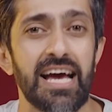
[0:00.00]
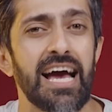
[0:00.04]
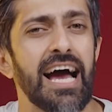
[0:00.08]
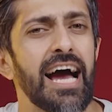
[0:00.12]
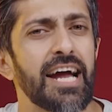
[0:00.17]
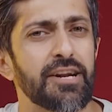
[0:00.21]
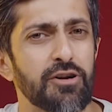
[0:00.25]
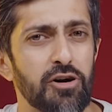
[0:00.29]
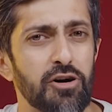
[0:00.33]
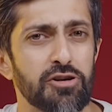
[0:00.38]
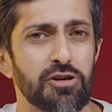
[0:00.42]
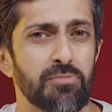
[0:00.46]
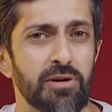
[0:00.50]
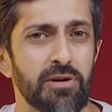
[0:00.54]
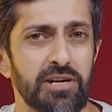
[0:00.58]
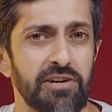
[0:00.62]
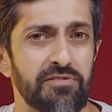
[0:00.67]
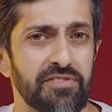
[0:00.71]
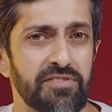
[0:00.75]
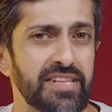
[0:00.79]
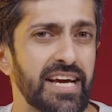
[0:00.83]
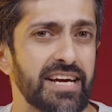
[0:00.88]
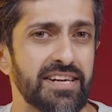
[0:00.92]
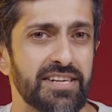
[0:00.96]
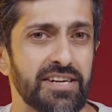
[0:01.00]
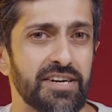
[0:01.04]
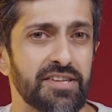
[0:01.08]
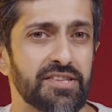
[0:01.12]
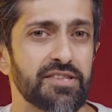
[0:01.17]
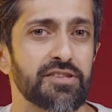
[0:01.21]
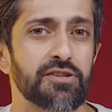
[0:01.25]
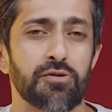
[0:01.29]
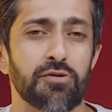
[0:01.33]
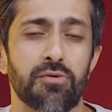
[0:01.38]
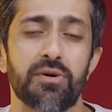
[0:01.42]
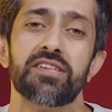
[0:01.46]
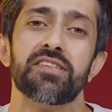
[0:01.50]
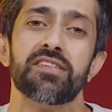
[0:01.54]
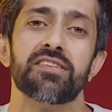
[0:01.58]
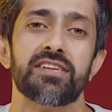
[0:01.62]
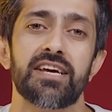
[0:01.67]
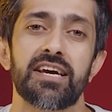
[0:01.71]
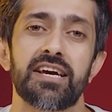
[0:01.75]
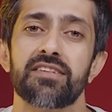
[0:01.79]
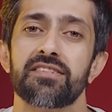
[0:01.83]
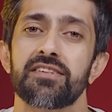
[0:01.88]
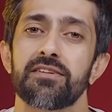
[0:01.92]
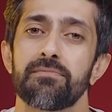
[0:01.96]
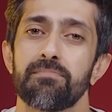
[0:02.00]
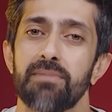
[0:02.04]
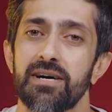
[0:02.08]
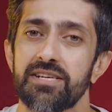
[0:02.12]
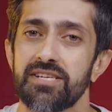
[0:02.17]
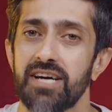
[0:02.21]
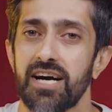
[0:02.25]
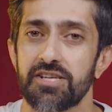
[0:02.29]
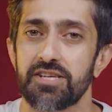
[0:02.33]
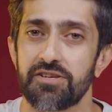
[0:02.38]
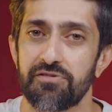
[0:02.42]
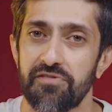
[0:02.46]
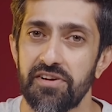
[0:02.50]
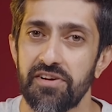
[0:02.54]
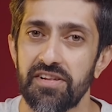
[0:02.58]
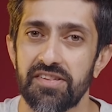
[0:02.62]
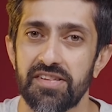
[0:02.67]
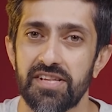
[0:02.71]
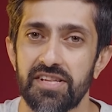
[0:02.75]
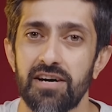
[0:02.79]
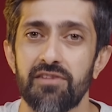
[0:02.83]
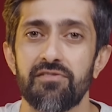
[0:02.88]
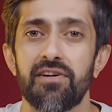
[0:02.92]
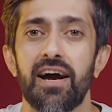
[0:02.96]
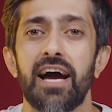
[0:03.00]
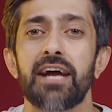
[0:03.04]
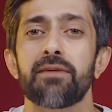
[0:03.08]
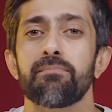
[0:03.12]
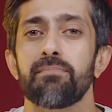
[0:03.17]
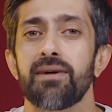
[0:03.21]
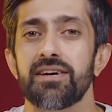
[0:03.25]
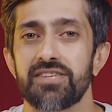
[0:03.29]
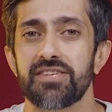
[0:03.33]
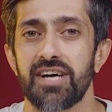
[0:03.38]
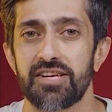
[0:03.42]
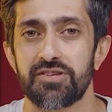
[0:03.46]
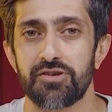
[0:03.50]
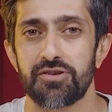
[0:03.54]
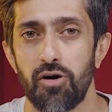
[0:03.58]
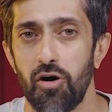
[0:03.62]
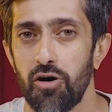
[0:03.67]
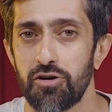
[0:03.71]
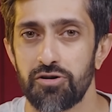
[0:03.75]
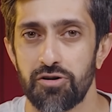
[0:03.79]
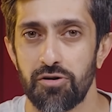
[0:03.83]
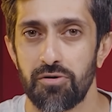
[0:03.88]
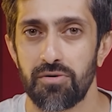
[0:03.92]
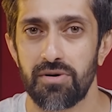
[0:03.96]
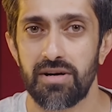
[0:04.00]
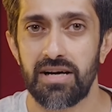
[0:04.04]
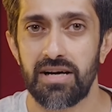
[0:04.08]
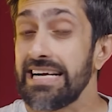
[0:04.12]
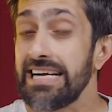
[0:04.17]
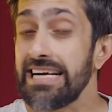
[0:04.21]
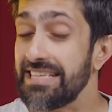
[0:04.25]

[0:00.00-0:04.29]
and automotive sectors through its stakes in Bajaj Finserv and Bajaj Auto.